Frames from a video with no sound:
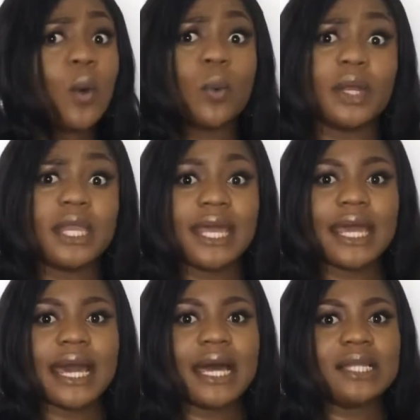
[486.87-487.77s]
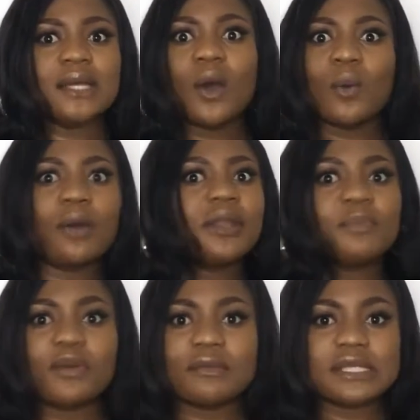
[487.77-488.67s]
1 year, and we're already
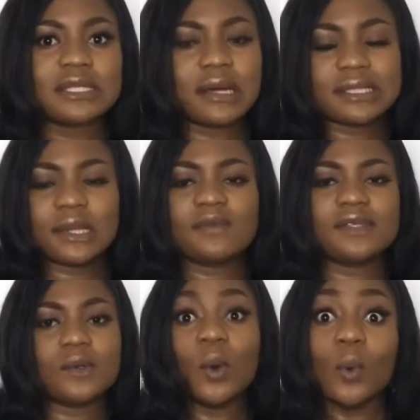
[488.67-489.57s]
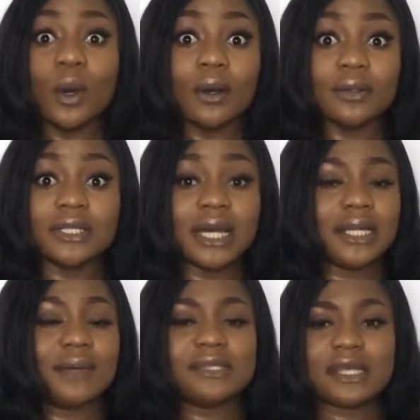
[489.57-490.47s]
promising ourselves the whole world, and
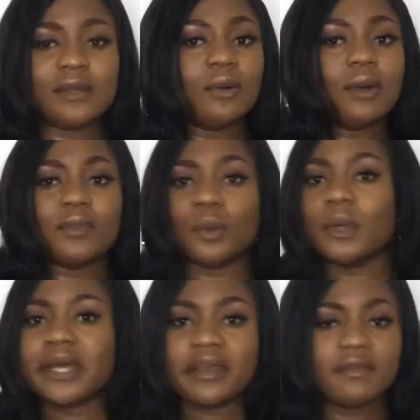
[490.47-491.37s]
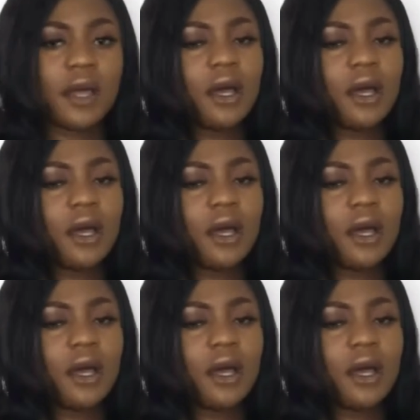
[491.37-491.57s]
I'm saying, oh, I'm your wife,